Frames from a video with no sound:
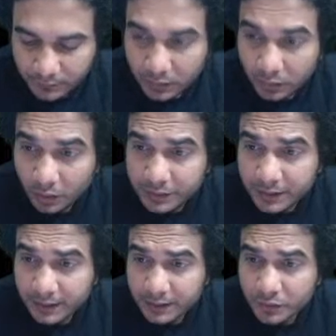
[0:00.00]

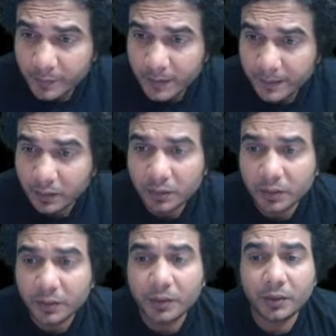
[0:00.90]
constant should be, no,
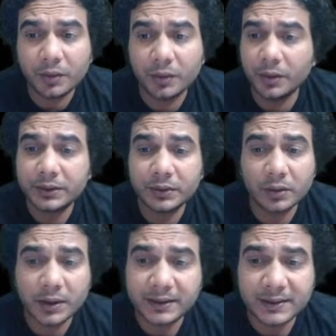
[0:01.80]
it's
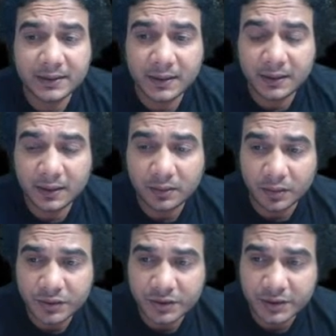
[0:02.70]
not necessary that
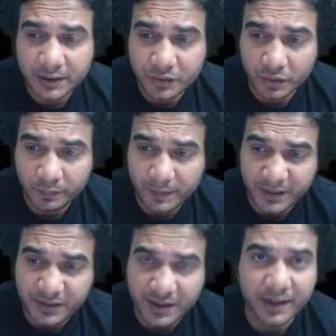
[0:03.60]
constant should be
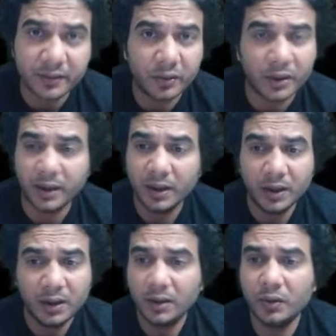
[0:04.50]
present, okay.
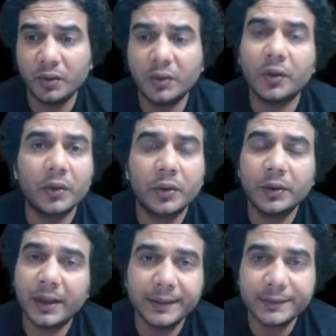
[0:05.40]
No.
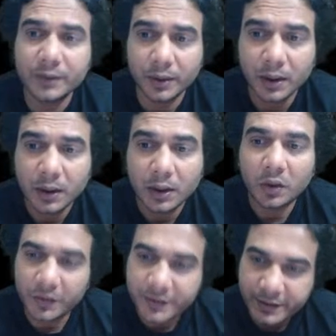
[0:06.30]
That is not.
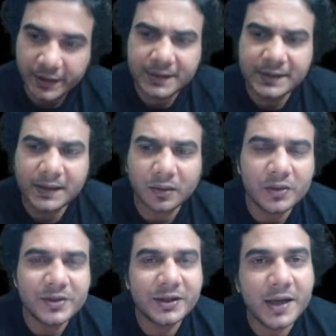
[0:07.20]
Constant is there.
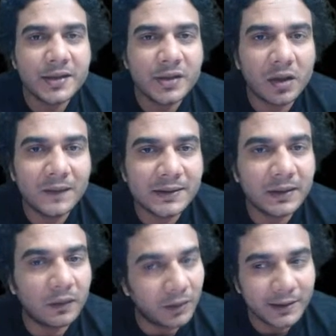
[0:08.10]
Constant is always there.
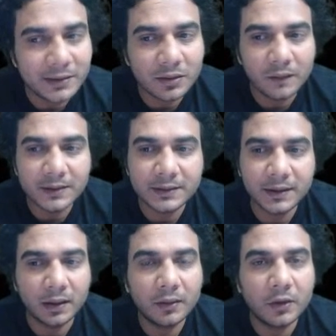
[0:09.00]
1 is always
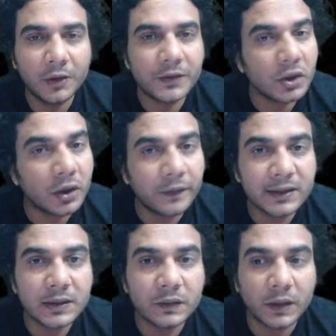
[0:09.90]
there. Coefficient of x
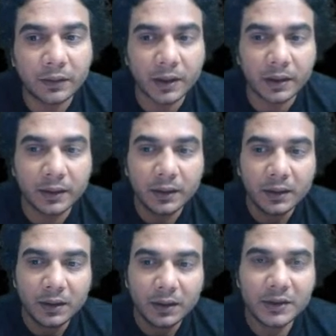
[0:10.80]
is 1, okay?
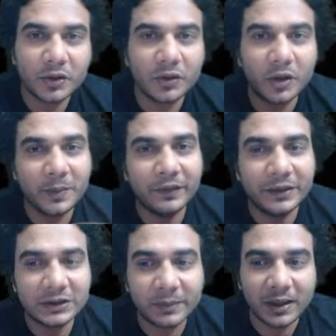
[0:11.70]
It should not be
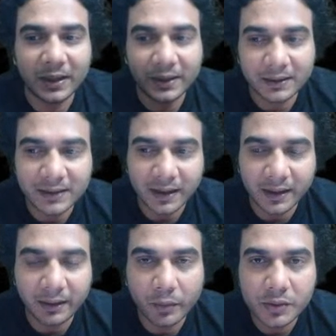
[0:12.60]
visible like in second
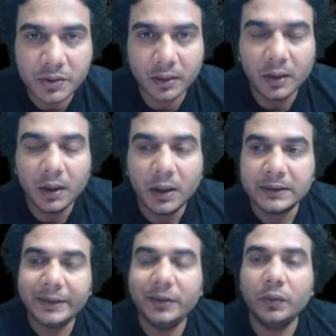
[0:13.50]
equation.
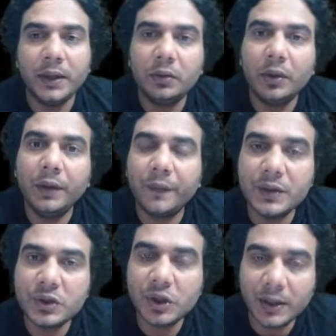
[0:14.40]
See, you need to
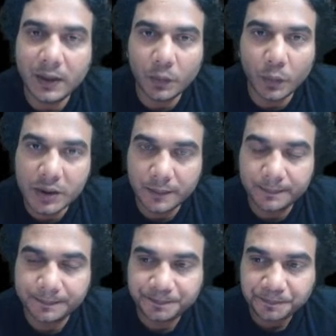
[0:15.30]
differentiate a equation
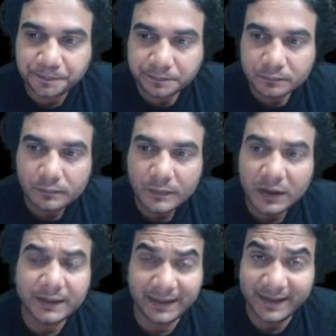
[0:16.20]

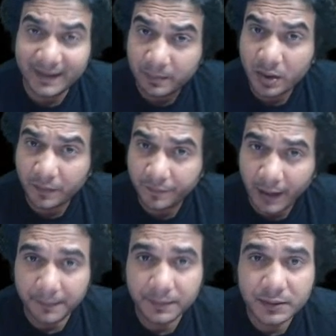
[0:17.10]
the number of
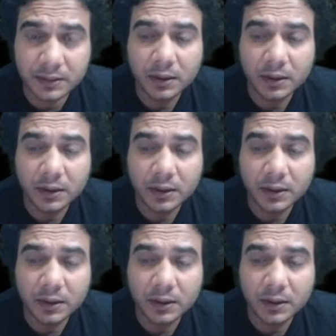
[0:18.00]
times